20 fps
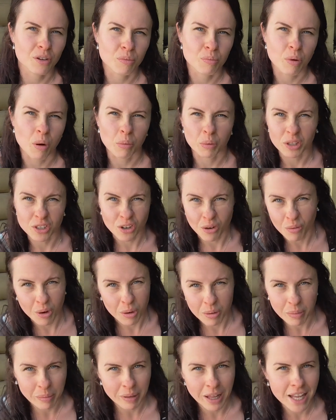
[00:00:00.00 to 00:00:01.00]
you probably don't
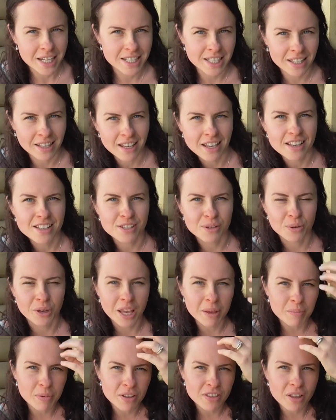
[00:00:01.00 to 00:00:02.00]
want to be planting these or
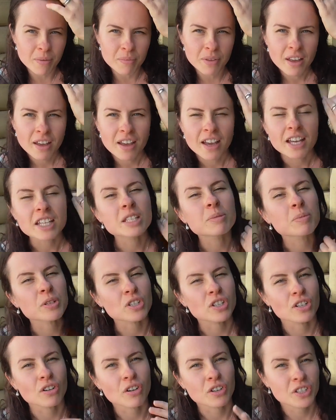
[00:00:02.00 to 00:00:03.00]
keeping them
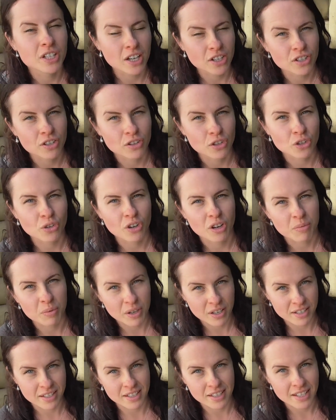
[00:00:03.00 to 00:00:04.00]
especially not attached to the tree
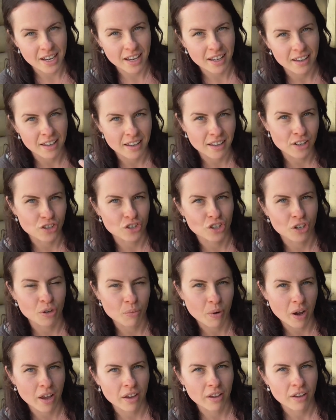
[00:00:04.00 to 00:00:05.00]
because they're taking energy
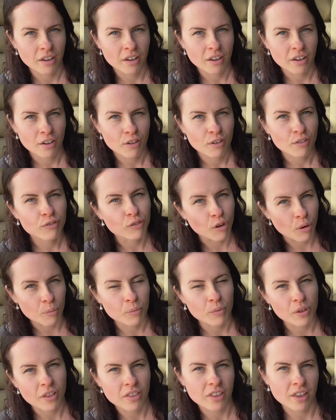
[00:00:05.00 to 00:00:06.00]
away
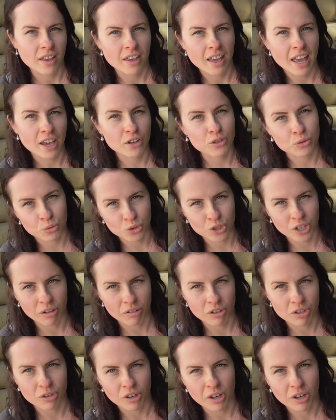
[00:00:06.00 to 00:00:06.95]
from the actual cherry